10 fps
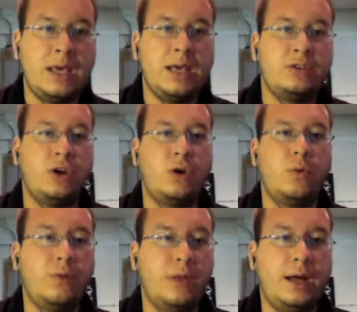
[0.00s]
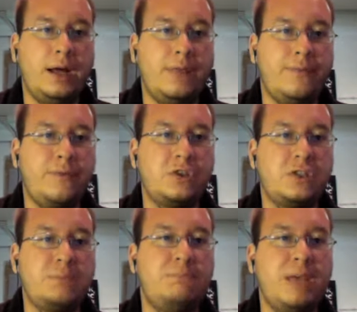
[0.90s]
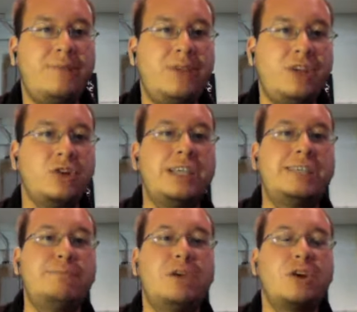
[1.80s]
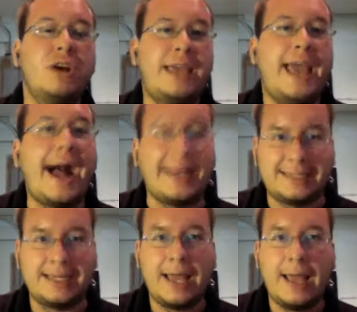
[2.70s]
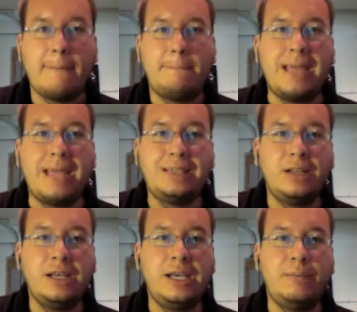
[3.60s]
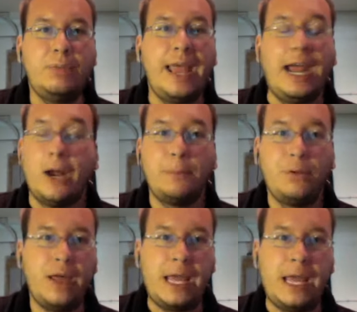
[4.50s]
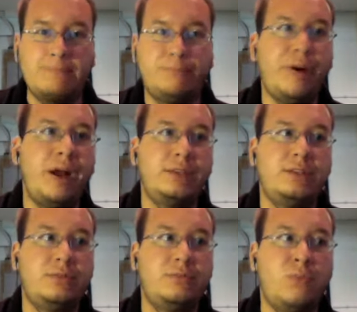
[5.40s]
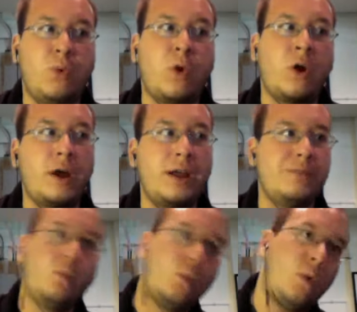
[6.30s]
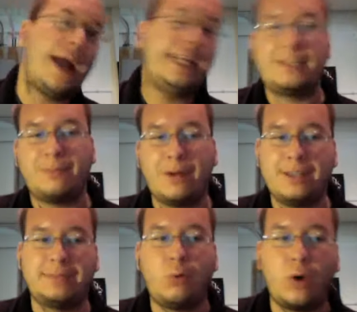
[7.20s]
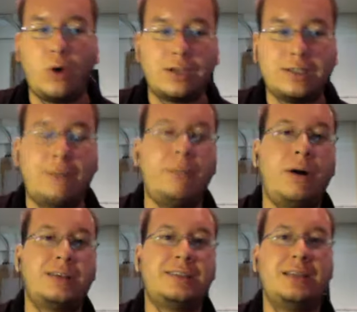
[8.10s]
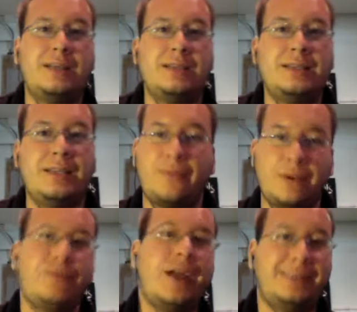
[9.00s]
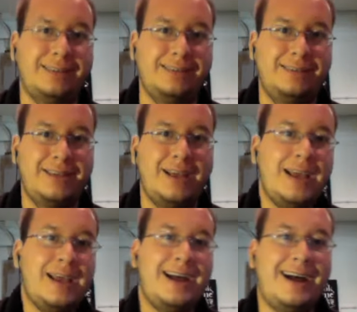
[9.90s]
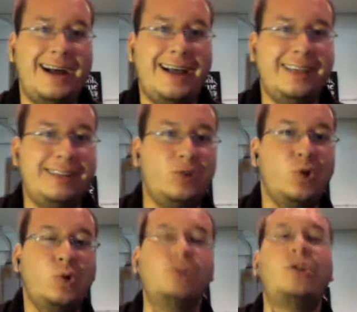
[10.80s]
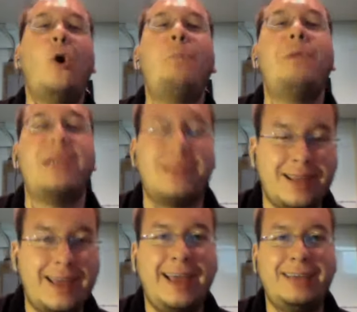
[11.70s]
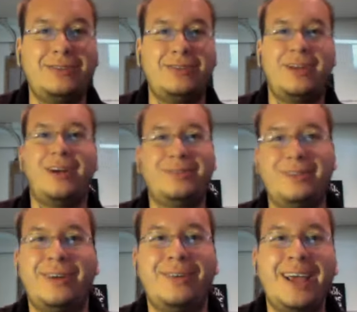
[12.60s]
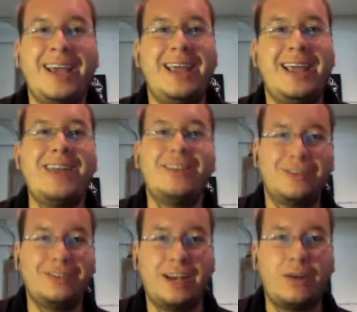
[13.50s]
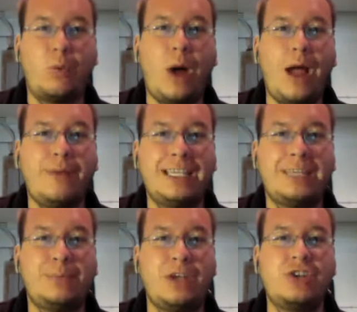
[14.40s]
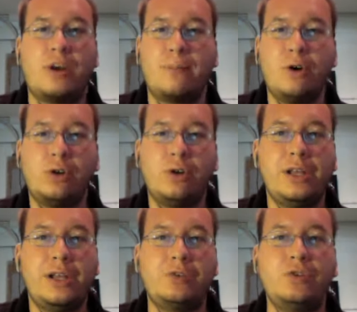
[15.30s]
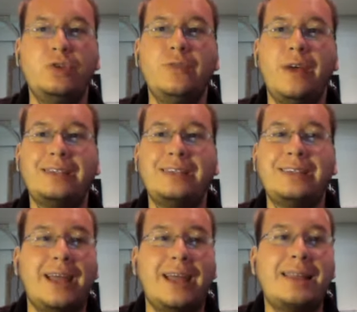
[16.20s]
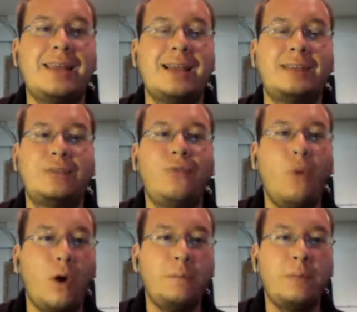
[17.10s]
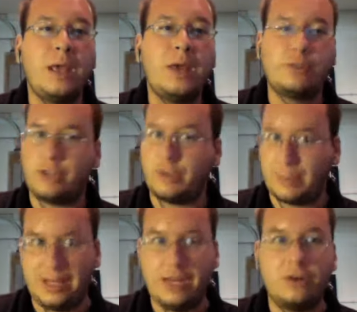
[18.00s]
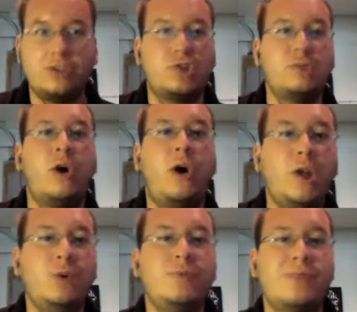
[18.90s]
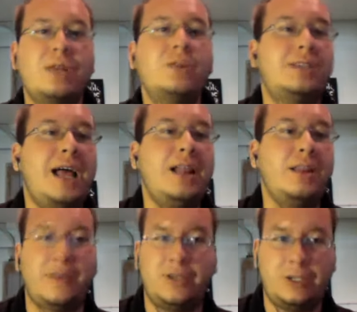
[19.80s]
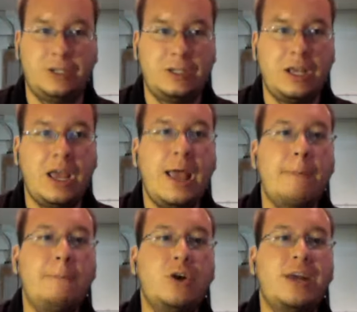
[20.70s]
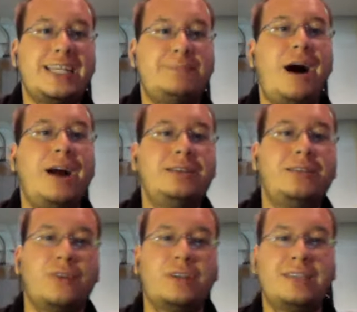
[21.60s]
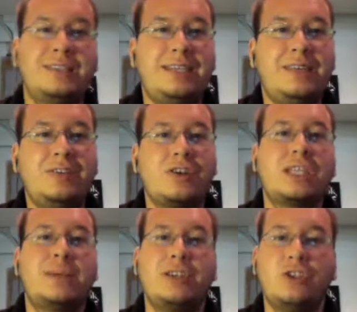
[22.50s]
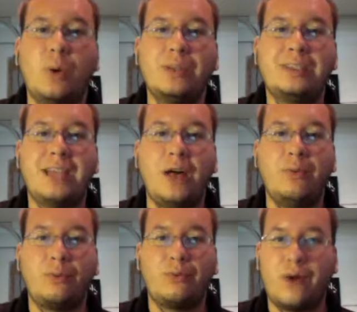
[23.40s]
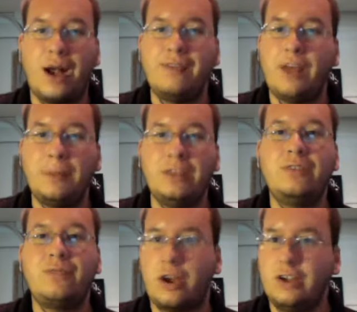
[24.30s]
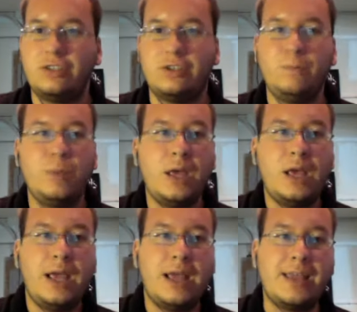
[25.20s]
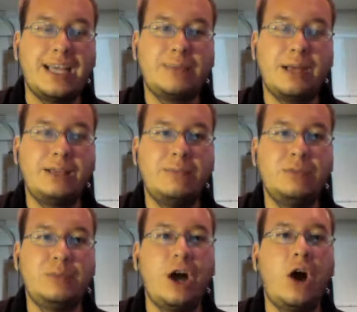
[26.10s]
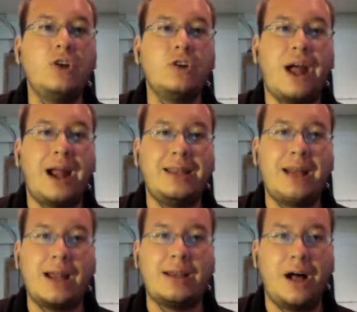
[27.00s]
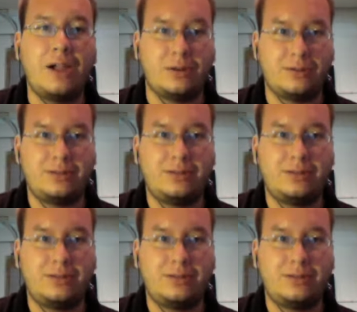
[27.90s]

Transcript: So uh, the first big feature is Miracast, basically AirPlay, but more widespread support amongst different devices uh, Google's open, as you know. So, industry standard Wi Fi display sharing protocol that allows new devices like the Nexus 4, which I'll talk about later, to stream audio and video to televisions. Miracast boxes for existing TVs are expected to go on sale from a variety of companies very soon, and they expect them to be under $99,